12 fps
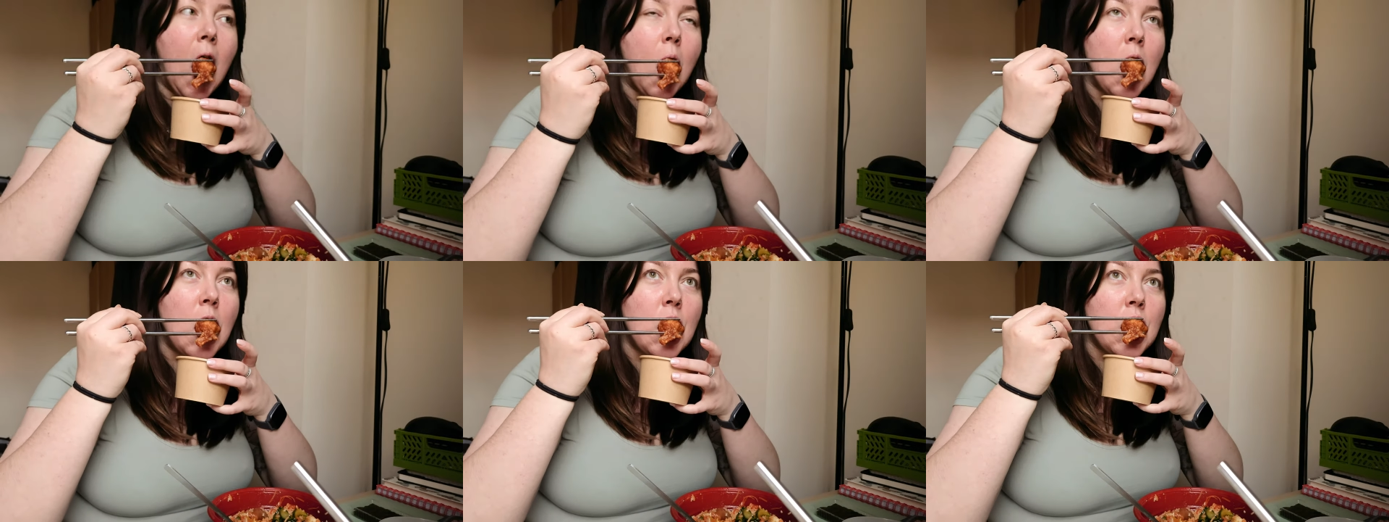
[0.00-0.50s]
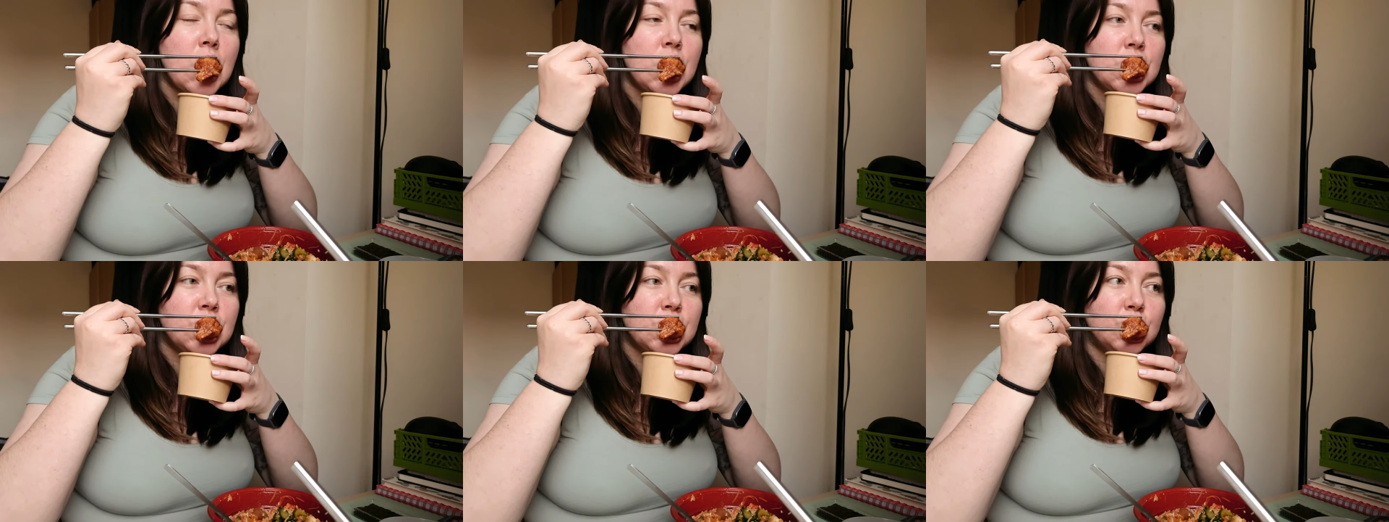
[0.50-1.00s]

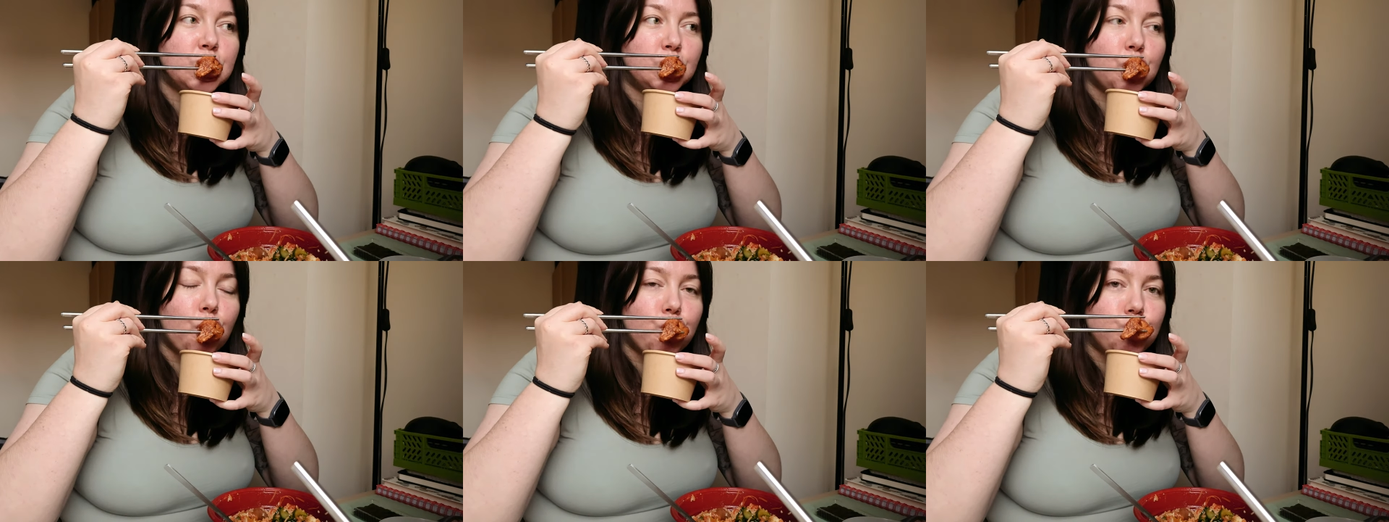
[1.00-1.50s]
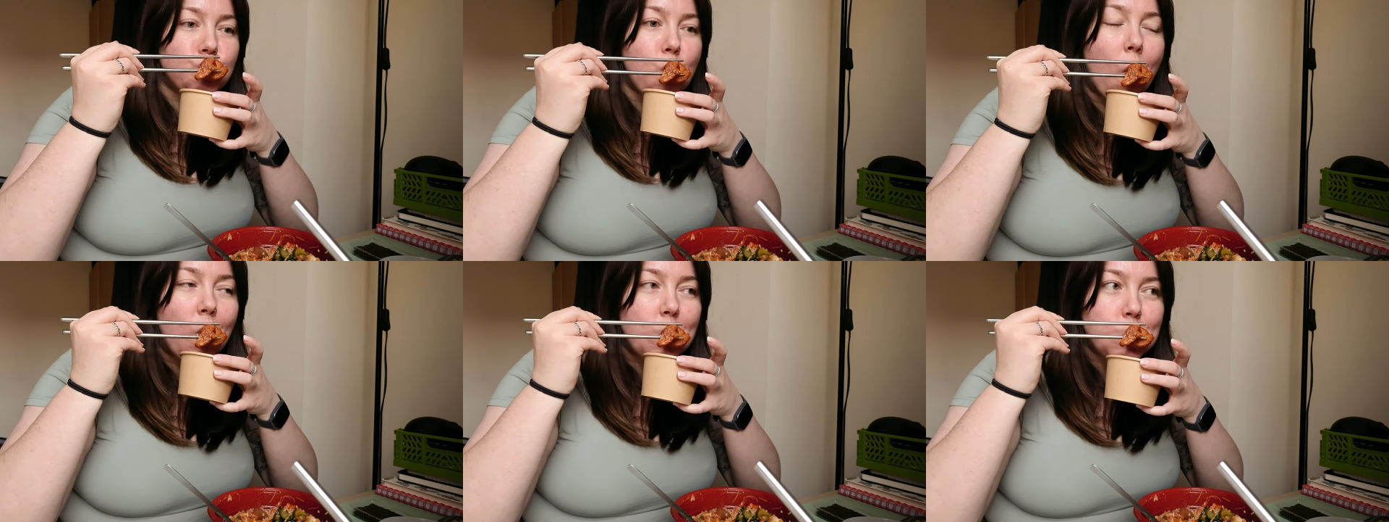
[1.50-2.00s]

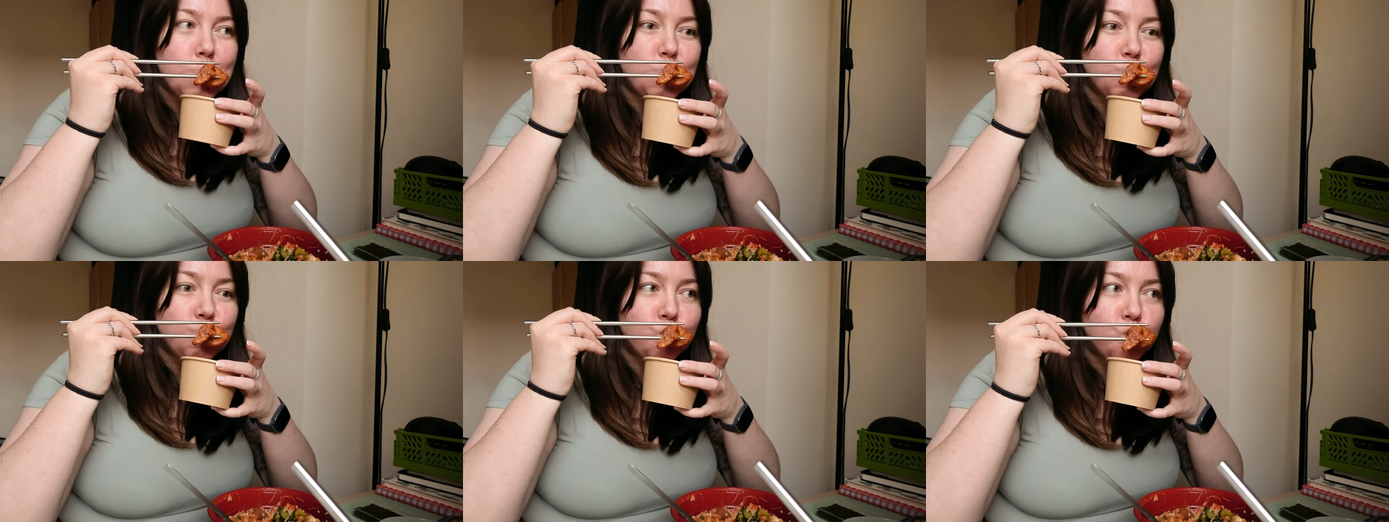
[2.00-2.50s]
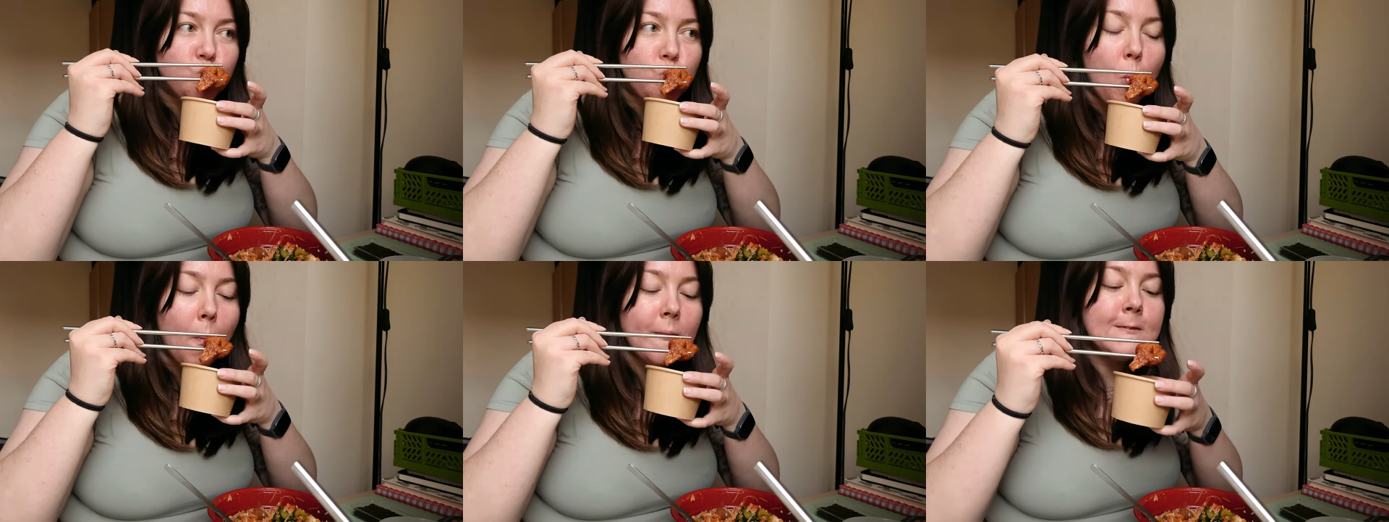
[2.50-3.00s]

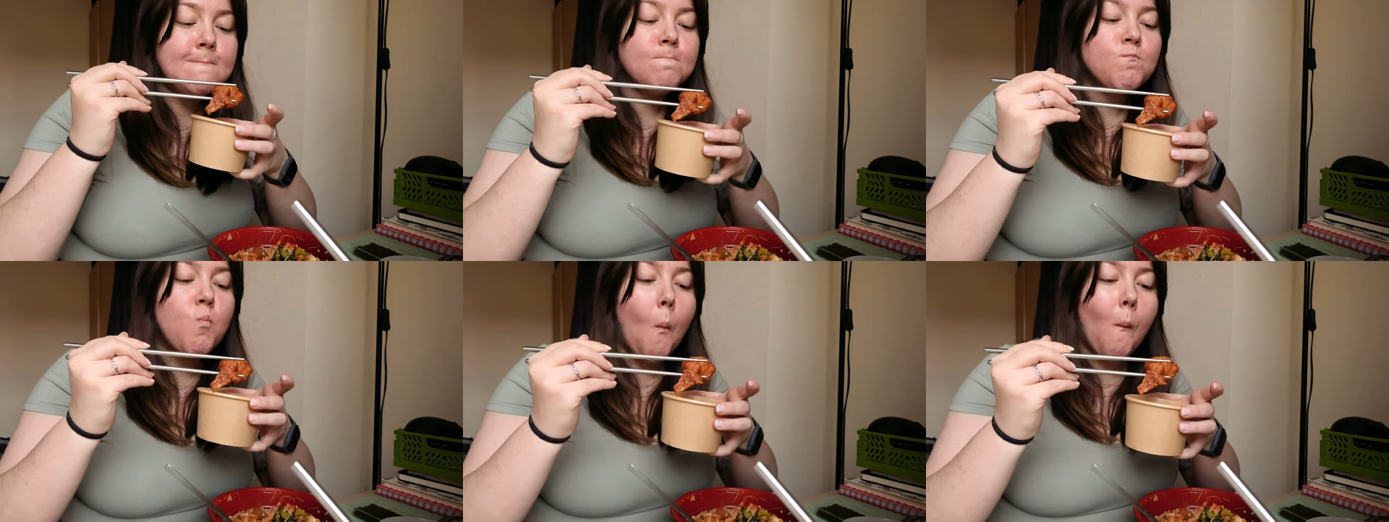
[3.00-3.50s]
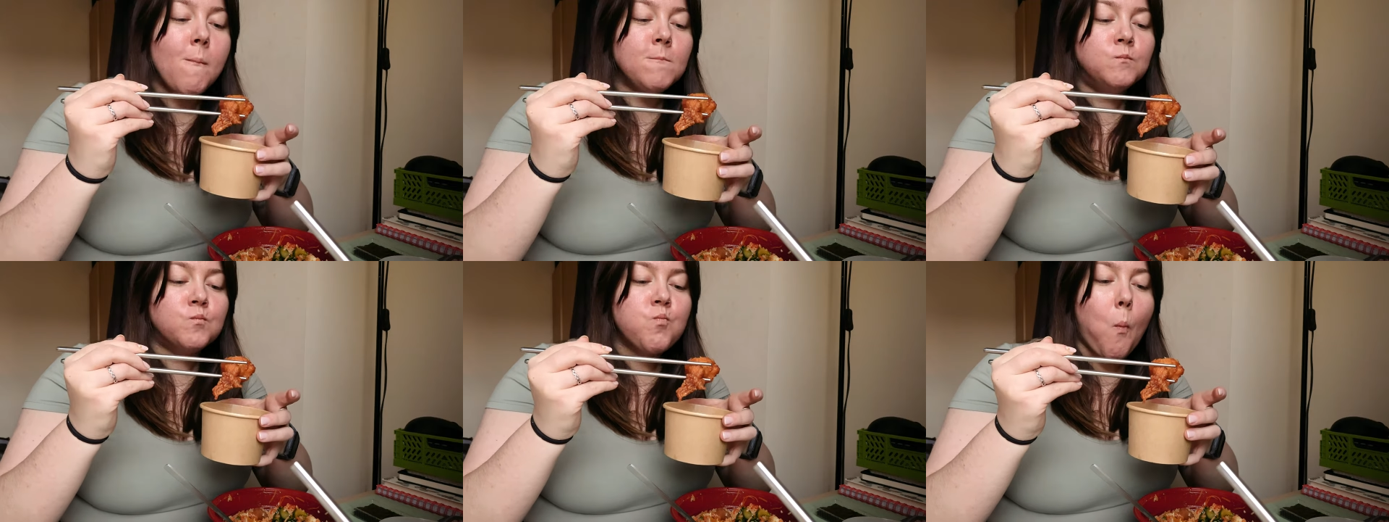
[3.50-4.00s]

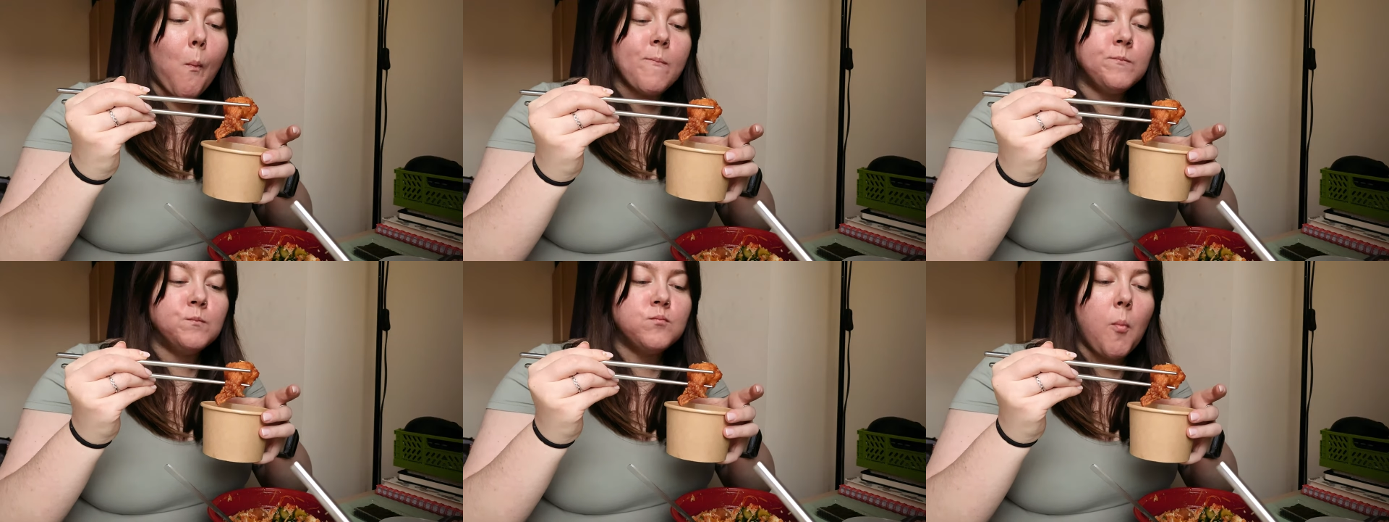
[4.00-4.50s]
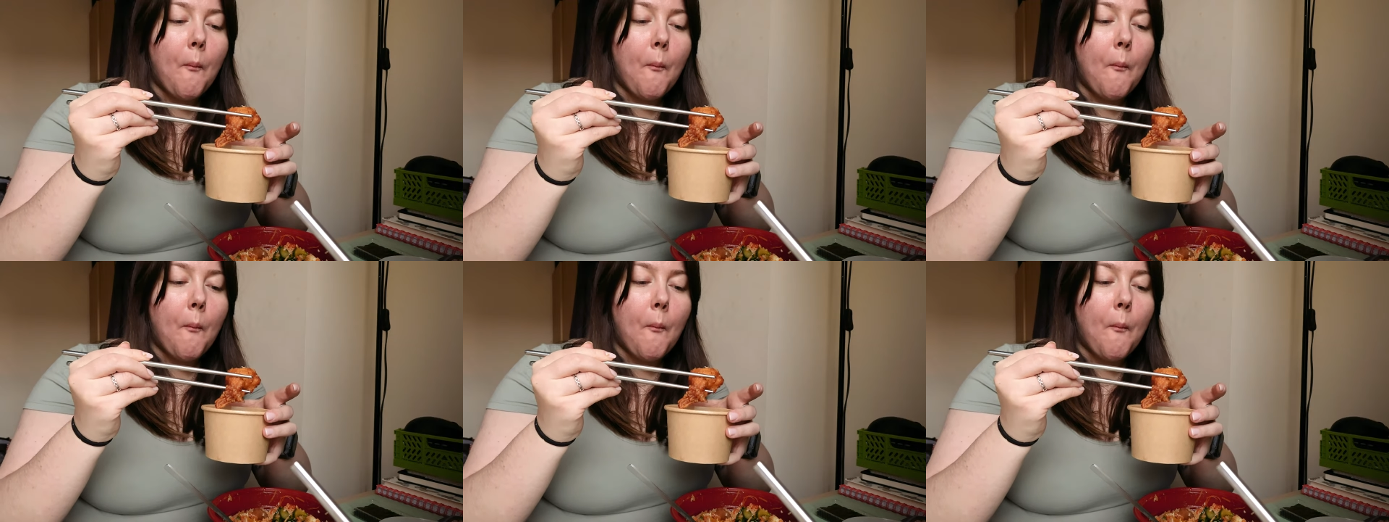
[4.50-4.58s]
No one is speaking in this clip.